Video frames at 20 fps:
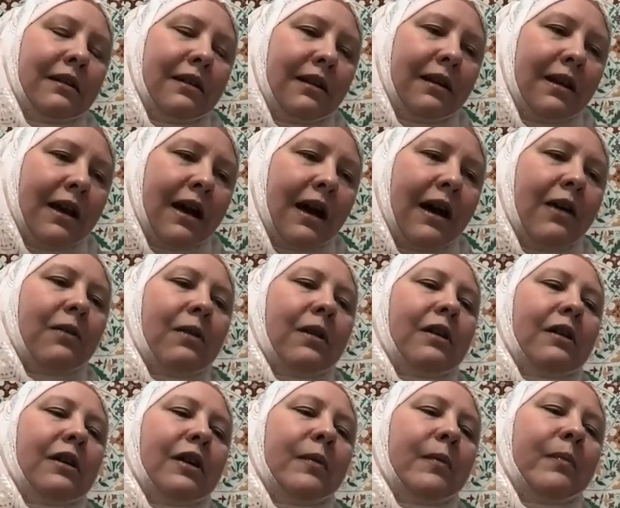Ya
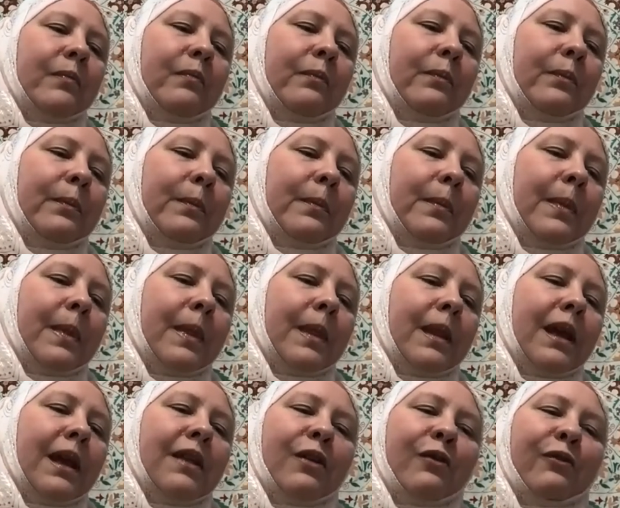Allah,
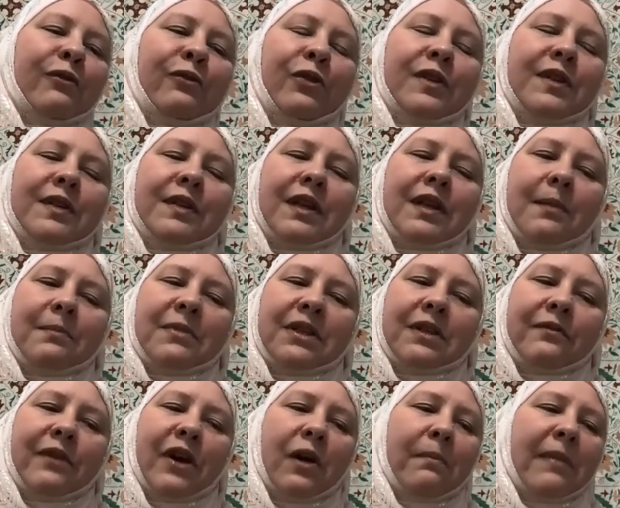in the footsteps
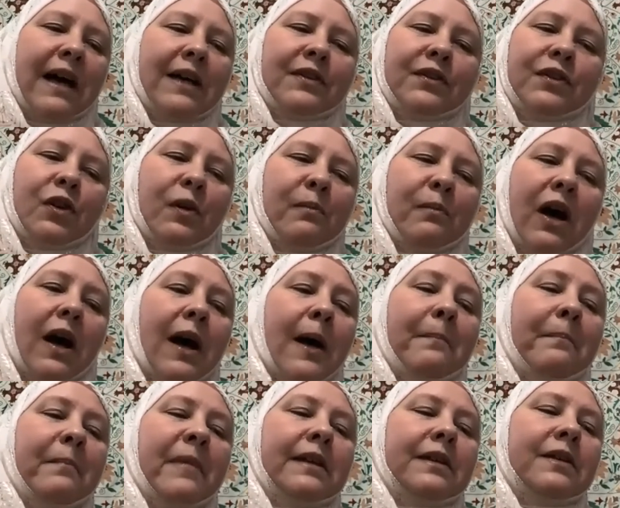of our Master
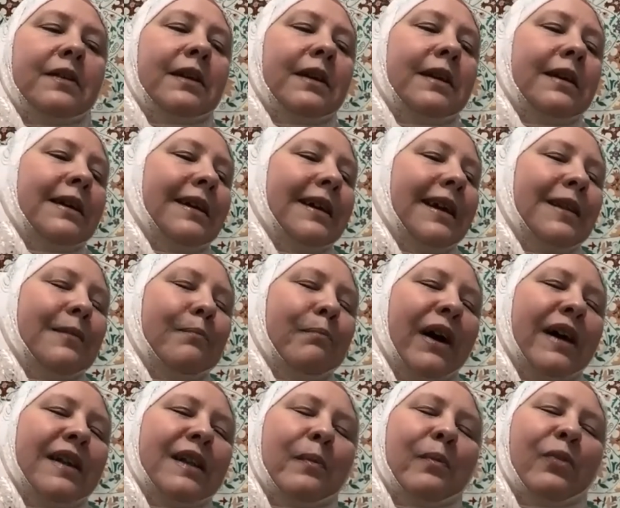Muhammad,
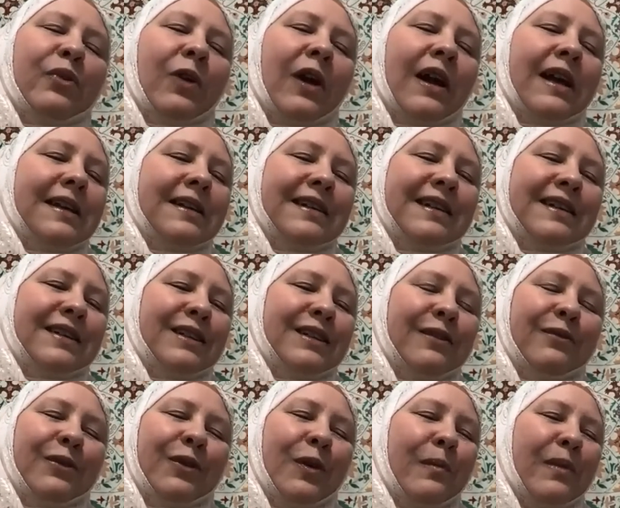by the brightness
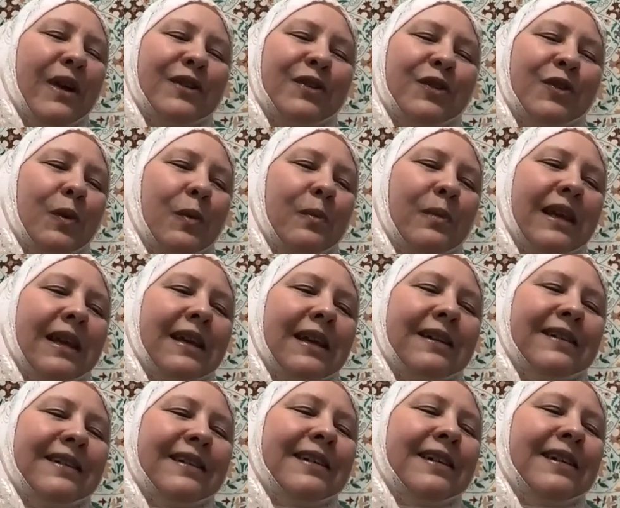of your
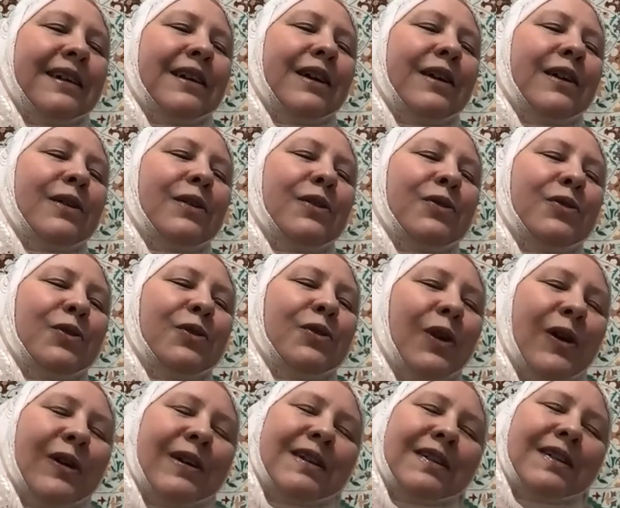Masumin,
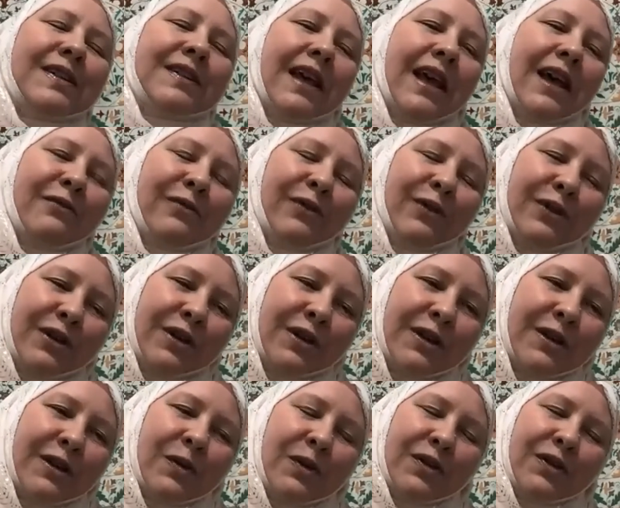draw us ever
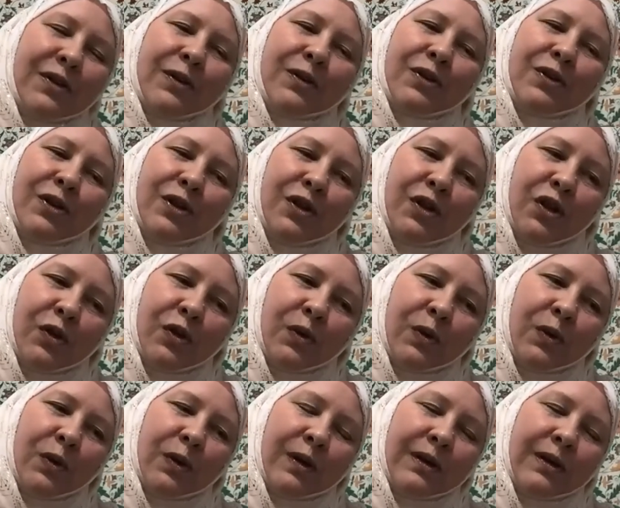closer to you.
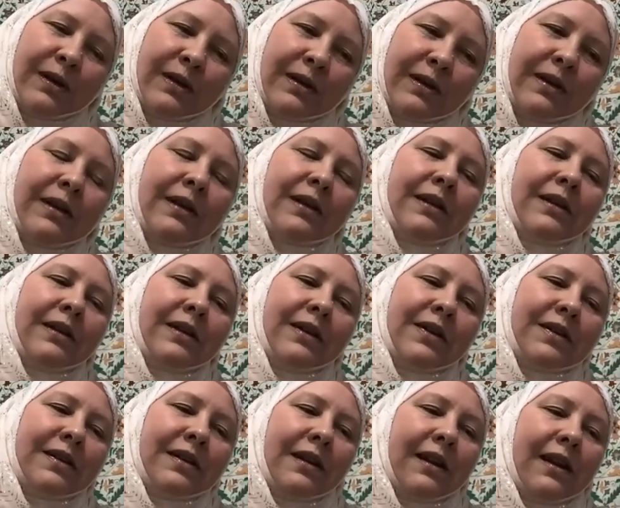
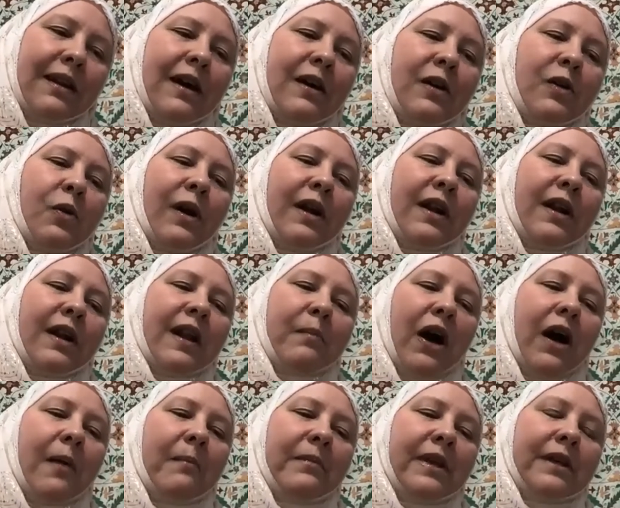Sallallahu ala
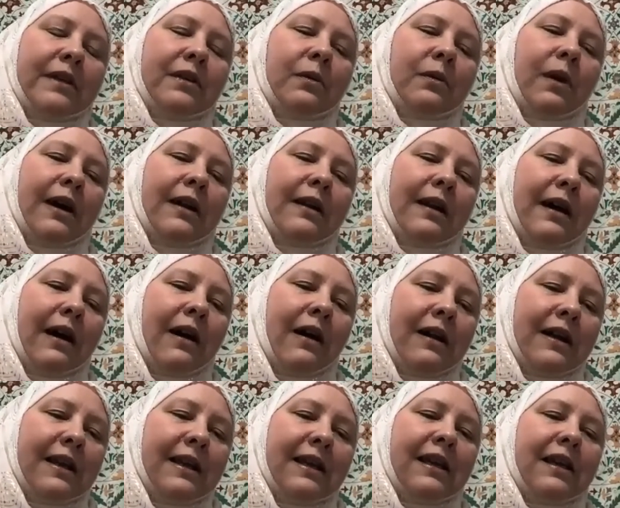Muhammad wa ala
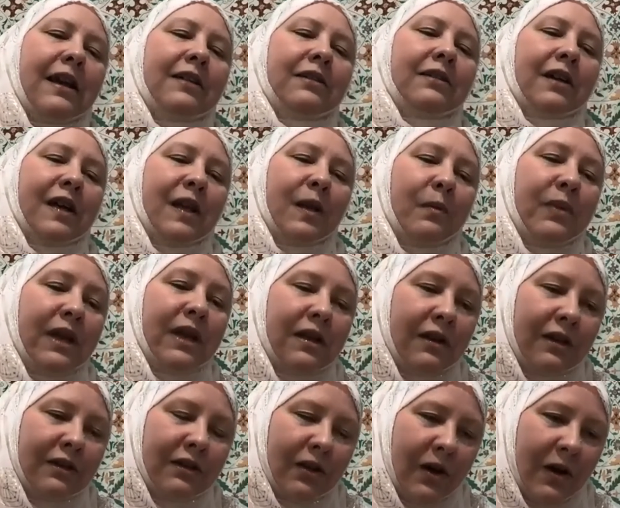alihi at-tayyibin
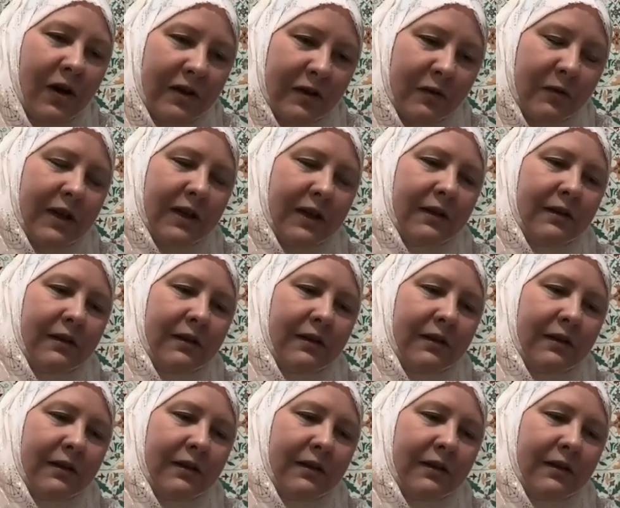at-tahirin.